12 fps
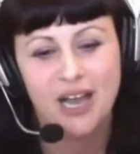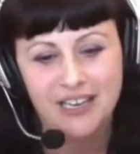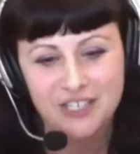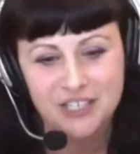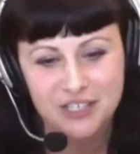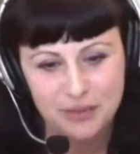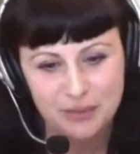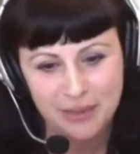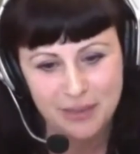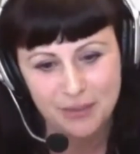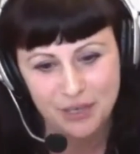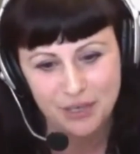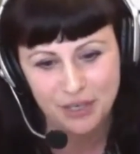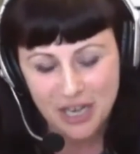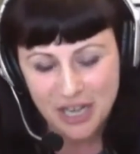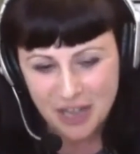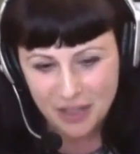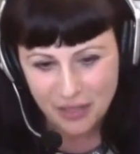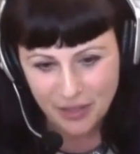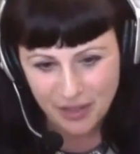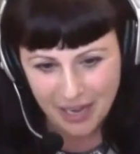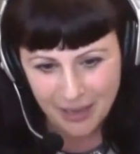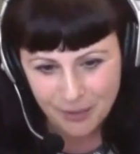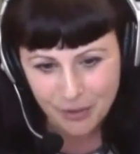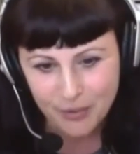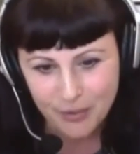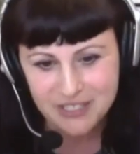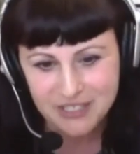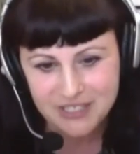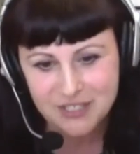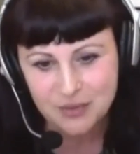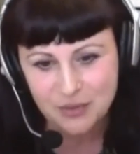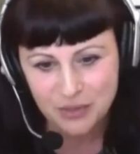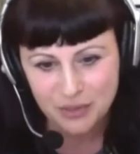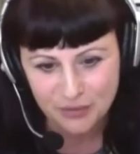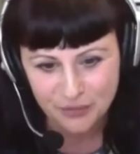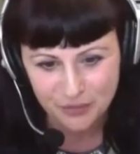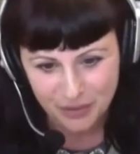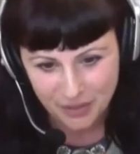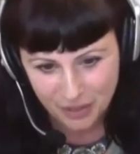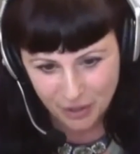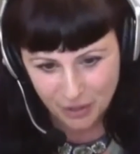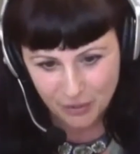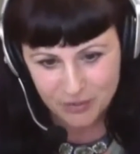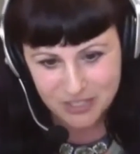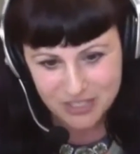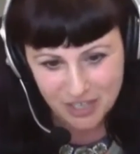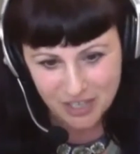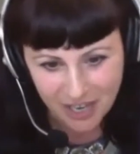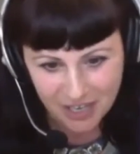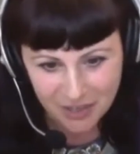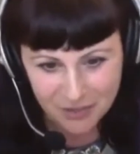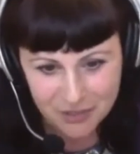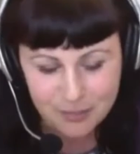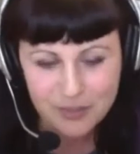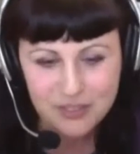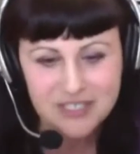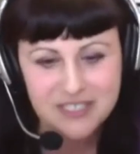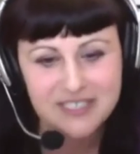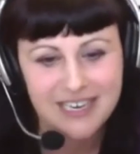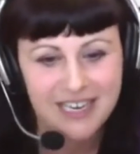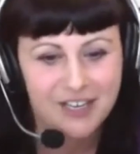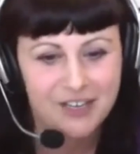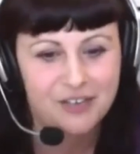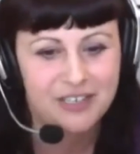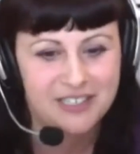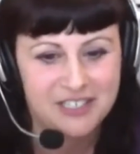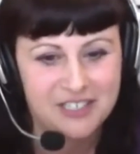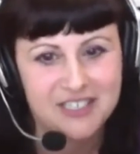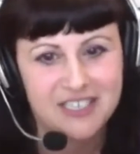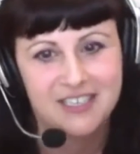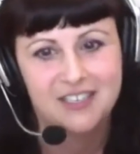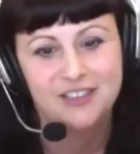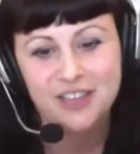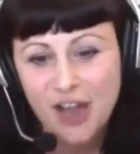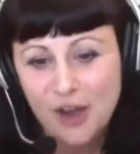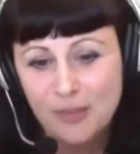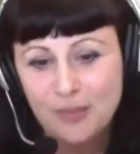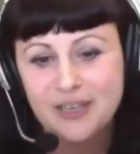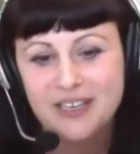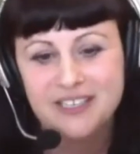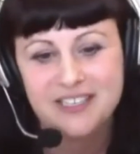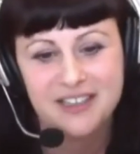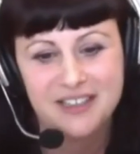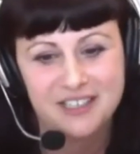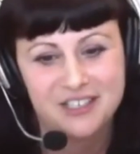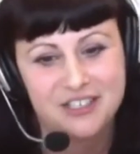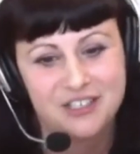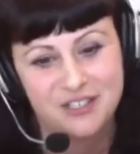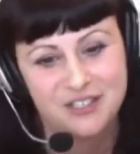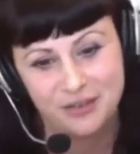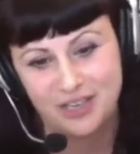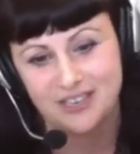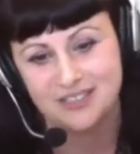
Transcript: I just remember that I'm going to sort of go stalk this person down and just say hello because I think she's so